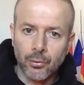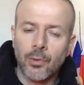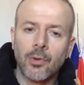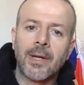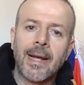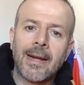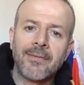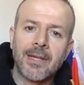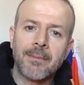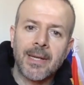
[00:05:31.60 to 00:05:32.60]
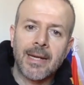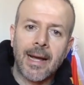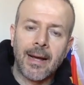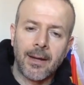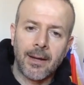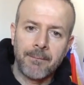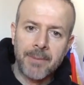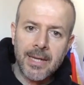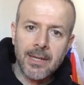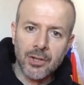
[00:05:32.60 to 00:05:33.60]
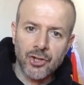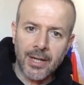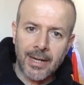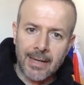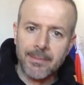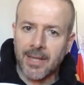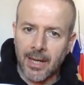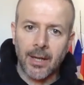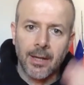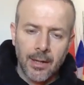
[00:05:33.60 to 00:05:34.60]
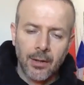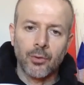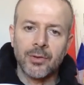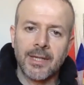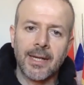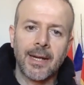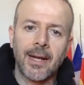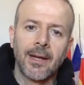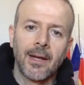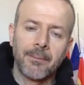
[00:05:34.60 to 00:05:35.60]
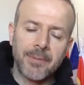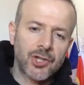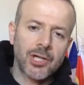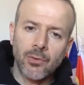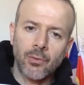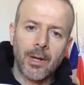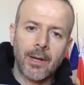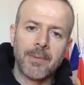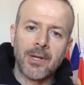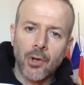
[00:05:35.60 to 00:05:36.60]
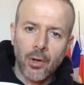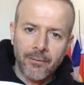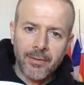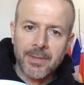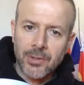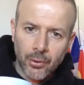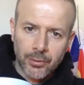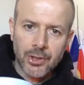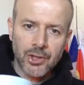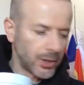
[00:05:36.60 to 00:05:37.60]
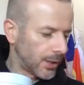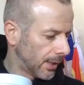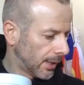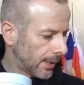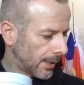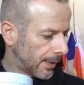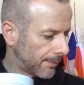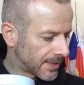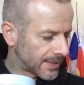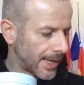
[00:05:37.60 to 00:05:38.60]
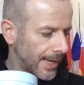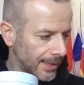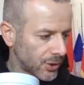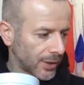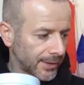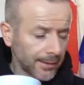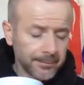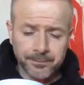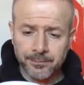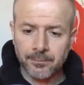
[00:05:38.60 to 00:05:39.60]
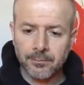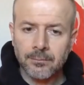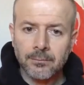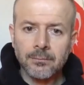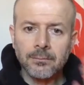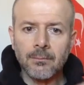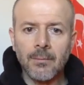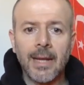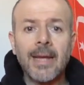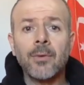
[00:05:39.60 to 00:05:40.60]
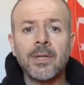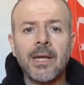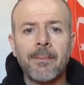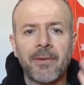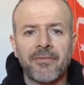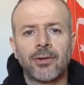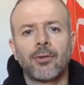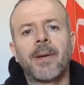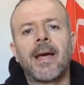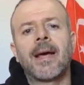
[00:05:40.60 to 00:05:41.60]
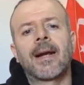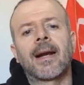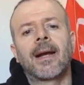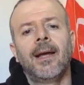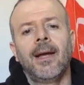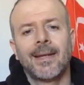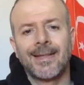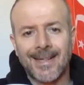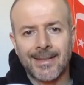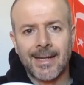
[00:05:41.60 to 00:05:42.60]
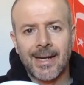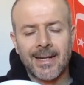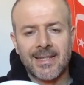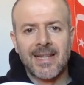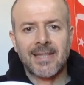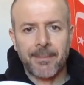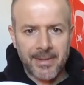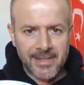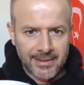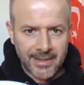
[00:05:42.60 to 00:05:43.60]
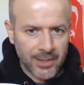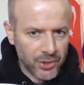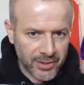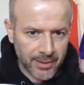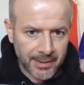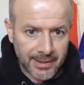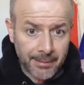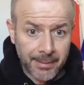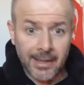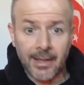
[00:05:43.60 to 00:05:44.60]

So we have plenty of vitamin B here. We have B5, B9, B12, and also B6. So plenty of vitamins. And once again, this is perfect, to moisturize without,